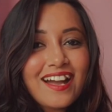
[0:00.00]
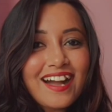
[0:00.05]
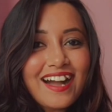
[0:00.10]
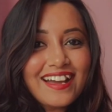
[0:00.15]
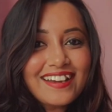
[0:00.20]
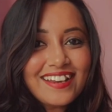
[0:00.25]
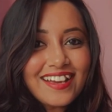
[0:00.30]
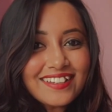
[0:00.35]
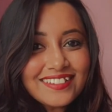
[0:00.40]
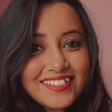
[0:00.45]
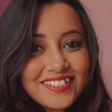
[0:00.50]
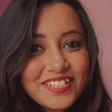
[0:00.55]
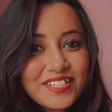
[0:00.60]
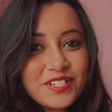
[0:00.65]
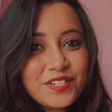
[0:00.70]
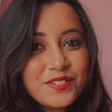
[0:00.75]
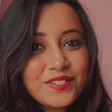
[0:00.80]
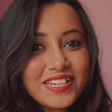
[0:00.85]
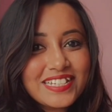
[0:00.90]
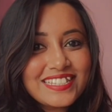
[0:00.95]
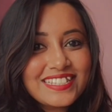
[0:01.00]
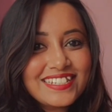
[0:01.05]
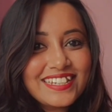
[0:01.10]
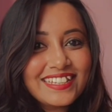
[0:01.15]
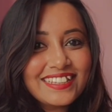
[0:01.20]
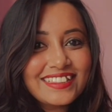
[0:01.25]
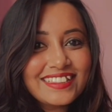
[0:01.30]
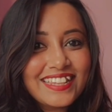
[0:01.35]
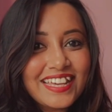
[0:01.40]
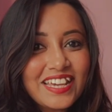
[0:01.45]
Another
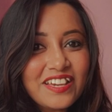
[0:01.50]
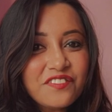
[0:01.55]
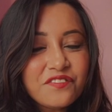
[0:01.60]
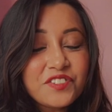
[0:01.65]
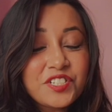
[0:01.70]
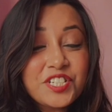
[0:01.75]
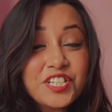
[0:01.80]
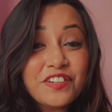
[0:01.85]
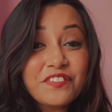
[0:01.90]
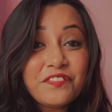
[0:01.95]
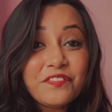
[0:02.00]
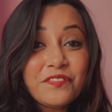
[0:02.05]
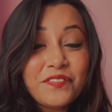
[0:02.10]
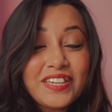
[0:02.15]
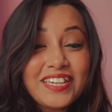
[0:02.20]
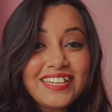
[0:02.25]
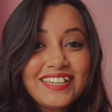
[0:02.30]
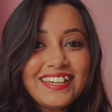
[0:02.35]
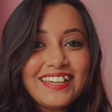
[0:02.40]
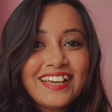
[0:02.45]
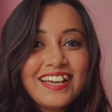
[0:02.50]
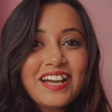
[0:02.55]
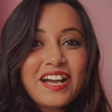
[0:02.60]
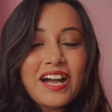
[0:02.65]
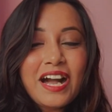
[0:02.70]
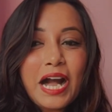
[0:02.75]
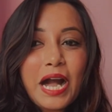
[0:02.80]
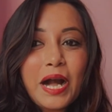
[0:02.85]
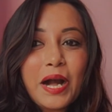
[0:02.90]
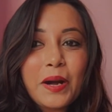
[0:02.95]
interesting thing which I feel
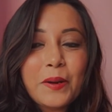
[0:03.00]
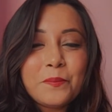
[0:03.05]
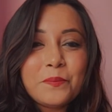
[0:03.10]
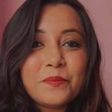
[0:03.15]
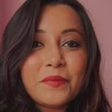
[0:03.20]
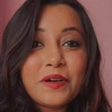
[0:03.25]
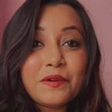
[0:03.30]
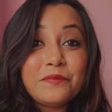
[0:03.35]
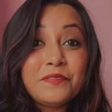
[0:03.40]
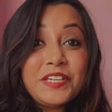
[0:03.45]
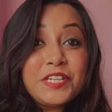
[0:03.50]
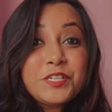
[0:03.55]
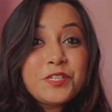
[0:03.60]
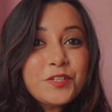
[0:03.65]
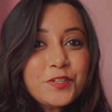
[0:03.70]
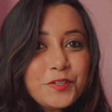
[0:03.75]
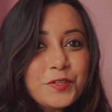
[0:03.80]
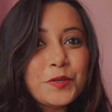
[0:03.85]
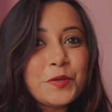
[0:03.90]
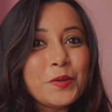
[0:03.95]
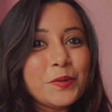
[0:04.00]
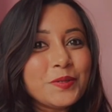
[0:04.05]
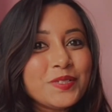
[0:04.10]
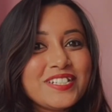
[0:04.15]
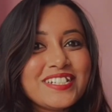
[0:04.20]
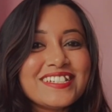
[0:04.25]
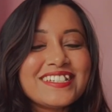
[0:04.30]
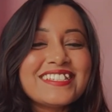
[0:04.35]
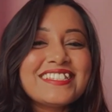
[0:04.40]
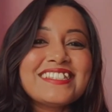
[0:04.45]
we should
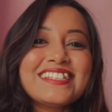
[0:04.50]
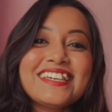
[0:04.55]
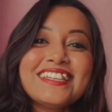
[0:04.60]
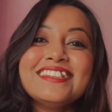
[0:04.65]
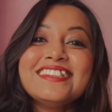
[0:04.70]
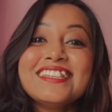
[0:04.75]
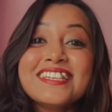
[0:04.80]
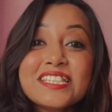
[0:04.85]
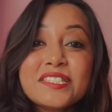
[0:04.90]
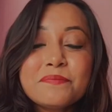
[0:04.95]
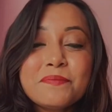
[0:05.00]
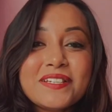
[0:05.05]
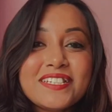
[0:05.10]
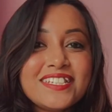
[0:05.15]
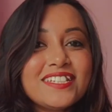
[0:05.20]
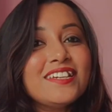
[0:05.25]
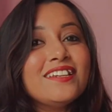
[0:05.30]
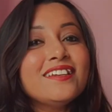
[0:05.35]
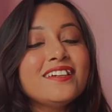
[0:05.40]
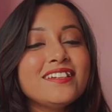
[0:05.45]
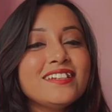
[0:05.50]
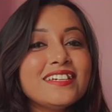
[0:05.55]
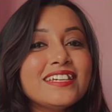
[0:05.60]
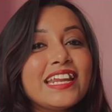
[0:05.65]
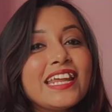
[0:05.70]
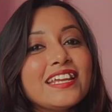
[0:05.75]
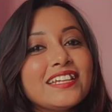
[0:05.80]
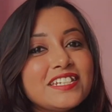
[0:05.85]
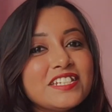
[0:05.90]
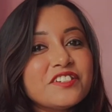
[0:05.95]
notice in this particular
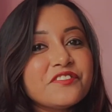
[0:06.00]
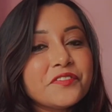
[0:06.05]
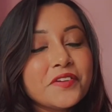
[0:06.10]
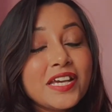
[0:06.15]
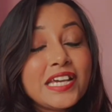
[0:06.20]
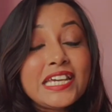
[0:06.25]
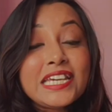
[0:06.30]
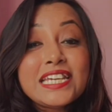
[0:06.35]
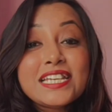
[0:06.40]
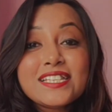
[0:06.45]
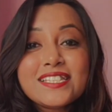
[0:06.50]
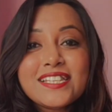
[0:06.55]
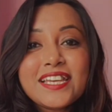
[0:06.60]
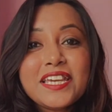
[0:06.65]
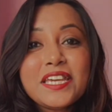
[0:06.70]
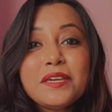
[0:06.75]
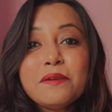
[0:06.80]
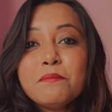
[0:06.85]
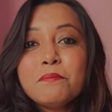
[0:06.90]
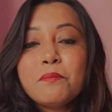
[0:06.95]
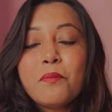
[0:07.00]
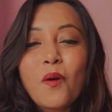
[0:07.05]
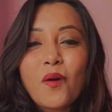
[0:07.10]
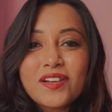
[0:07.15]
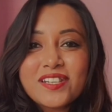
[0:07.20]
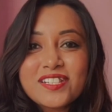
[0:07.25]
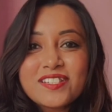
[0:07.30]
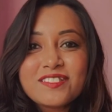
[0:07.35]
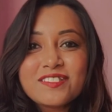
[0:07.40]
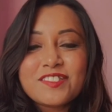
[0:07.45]
narrative is the
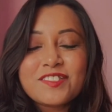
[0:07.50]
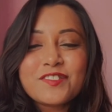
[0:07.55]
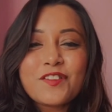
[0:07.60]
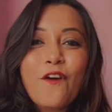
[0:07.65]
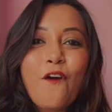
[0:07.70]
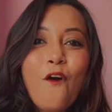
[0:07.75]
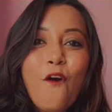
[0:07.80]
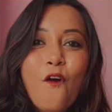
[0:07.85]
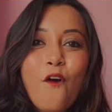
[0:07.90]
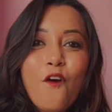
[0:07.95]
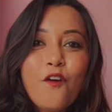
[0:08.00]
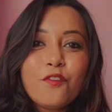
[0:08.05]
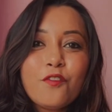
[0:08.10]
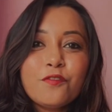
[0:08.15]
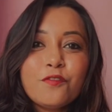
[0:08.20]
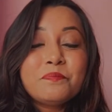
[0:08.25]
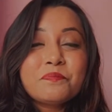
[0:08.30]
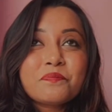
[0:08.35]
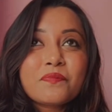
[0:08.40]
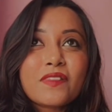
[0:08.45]
importance of